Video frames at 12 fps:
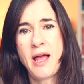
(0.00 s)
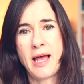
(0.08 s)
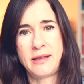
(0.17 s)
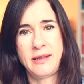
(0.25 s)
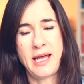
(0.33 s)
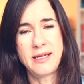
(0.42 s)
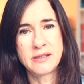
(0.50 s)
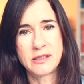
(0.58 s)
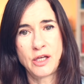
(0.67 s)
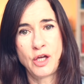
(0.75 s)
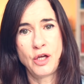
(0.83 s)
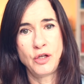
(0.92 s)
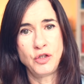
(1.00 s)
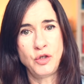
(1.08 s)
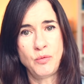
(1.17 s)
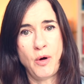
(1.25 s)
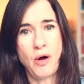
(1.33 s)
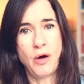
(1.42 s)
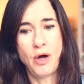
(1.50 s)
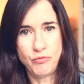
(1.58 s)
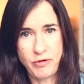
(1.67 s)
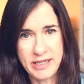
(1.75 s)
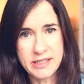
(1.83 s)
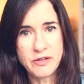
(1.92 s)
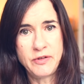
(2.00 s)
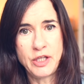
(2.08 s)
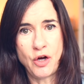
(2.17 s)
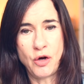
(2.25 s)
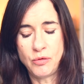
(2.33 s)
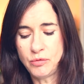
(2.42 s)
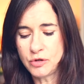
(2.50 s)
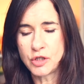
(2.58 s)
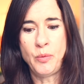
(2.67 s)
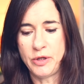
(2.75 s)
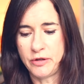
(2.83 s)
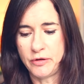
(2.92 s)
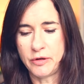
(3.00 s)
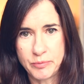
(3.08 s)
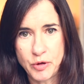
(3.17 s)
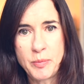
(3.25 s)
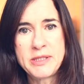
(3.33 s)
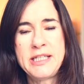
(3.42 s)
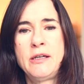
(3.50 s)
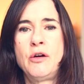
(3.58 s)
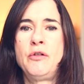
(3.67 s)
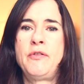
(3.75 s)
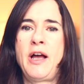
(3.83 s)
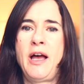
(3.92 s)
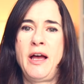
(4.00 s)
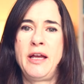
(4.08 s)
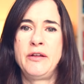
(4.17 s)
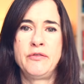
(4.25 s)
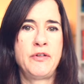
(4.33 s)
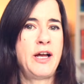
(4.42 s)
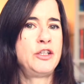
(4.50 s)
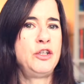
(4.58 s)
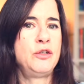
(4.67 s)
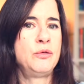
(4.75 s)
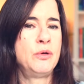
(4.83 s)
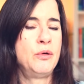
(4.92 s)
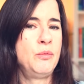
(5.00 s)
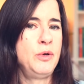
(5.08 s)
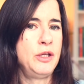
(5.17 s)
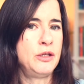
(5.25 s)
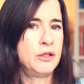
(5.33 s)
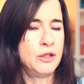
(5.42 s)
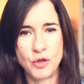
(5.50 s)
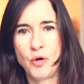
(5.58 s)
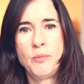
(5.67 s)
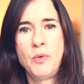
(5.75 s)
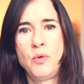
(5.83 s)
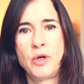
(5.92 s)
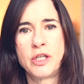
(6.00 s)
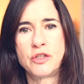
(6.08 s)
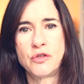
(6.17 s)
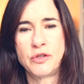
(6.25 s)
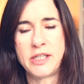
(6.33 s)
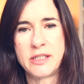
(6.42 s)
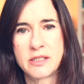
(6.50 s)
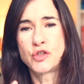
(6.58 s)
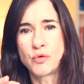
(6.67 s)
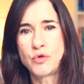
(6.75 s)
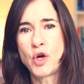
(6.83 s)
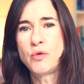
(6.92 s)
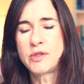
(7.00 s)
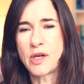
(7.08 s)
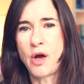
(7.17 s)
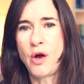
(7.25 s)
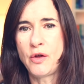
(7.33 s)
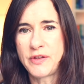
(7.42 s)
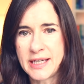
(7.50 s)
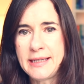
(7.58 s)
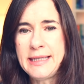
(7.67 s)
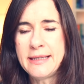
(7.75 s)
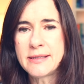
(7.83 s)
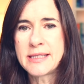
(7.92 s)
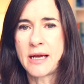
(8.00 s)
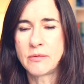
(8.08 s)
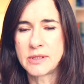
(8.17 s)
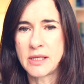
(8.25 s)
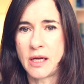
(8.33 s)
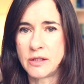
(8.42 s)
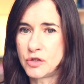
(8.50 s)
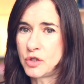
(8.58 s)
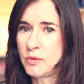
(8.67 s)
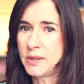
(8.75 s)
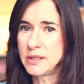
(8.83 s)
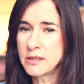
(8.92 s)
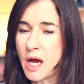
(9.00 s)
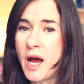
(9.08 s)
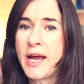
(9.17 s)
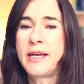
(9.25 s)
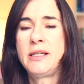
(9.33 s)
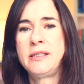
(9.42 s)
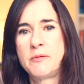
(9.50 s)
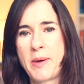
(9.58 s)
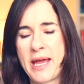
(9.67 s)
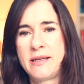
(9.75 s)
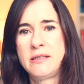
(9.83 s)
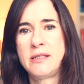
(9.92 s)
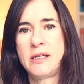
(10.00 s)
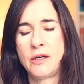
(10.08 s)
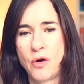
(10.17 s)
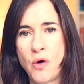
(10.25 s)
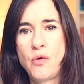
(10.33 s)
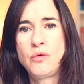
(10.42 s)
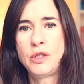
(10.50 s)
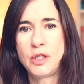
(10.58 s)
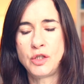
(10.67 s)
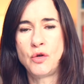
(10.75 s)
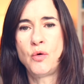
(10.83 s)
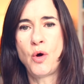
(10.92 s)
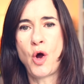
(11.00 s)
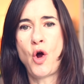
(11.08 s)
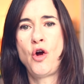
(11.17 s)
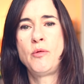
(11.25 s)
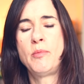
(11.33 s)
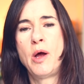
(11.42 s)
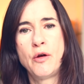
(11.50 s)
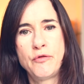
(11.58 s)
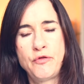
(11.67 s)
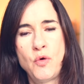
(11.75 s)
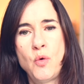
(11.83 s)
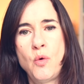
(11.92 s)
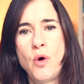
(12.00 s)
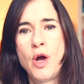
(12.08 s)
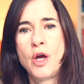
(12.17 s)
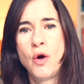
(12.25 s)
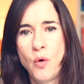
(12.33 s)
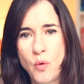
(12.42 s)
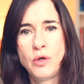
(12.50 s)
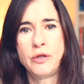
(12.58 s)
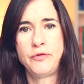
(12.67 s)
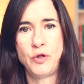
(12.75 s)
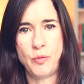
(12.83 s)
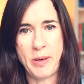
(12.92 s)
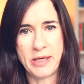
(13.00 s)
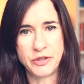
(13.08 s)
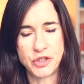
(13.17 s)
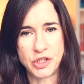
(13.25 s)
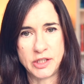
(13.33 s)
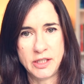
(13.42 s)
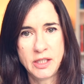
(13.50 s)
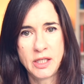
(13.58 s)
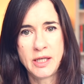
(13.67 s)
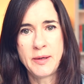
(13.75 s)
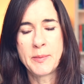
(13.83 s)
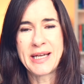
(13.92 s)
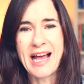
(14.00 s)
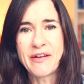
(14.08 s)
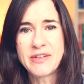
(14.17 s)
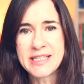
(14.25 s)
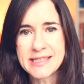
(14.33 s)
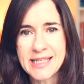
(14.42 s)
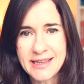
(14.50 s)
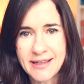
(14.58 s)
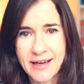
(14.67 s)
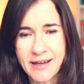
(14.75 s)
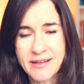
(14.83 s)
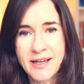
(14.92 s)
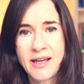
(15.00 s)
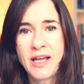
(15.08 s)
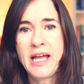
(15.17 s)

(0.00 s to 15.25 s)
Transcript: unless you are relatively old with a property of high value with no mortgage on it. So those are the clear downsides to entirely depending on your home for all of your pension. But having said that,